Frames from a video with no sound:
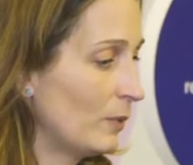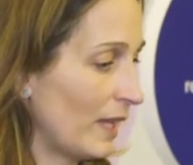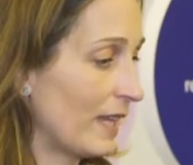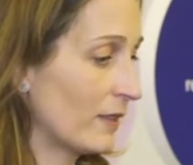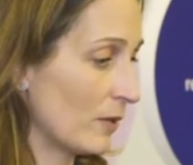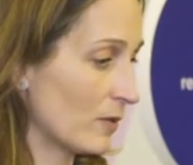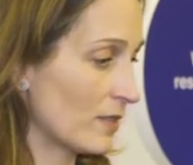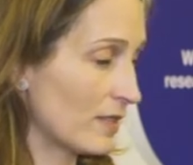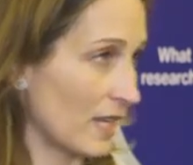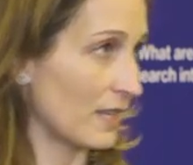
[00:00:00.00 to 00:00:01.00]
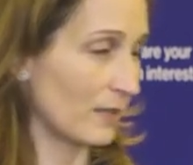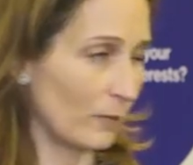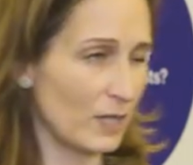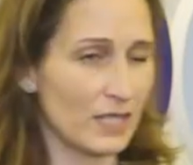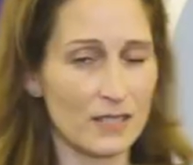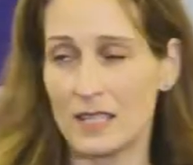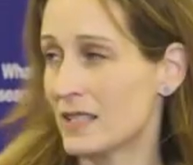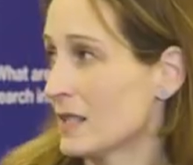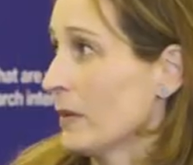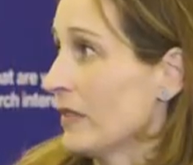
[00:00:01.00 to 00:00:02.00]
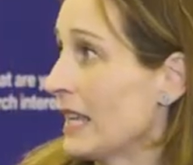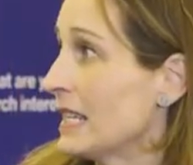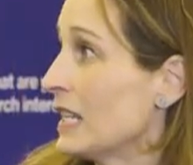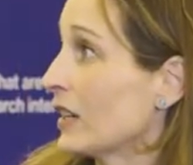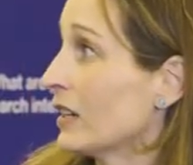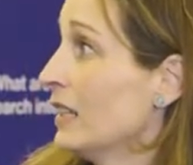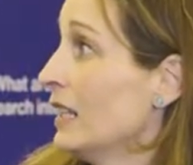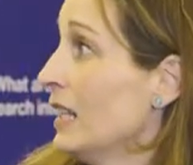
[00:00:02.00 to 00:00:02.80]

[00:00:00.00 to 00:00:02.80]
plant those seeds, and we did see some of that here.